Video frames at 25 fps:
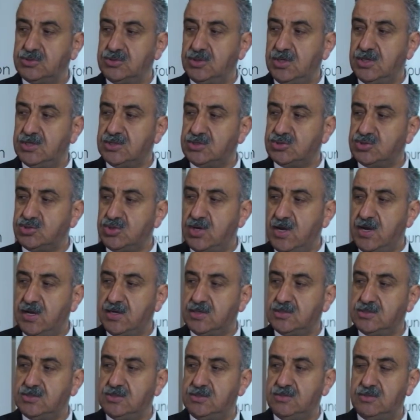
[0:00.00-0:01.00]
to
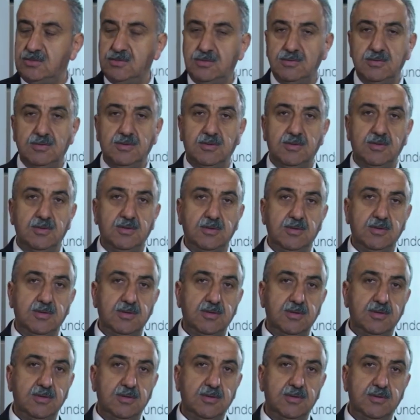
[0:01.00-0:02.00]
extract
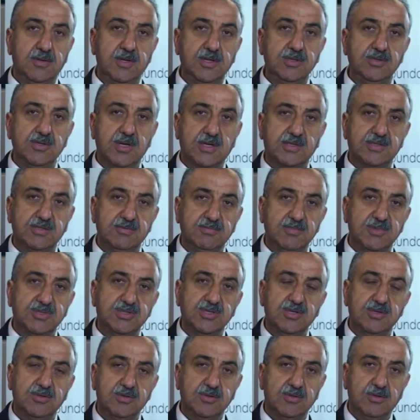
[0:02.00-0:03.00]
radioactive
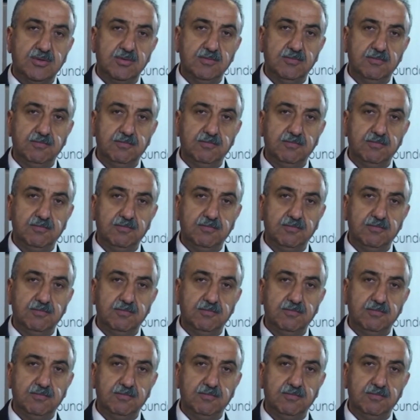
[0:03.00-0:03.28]
material.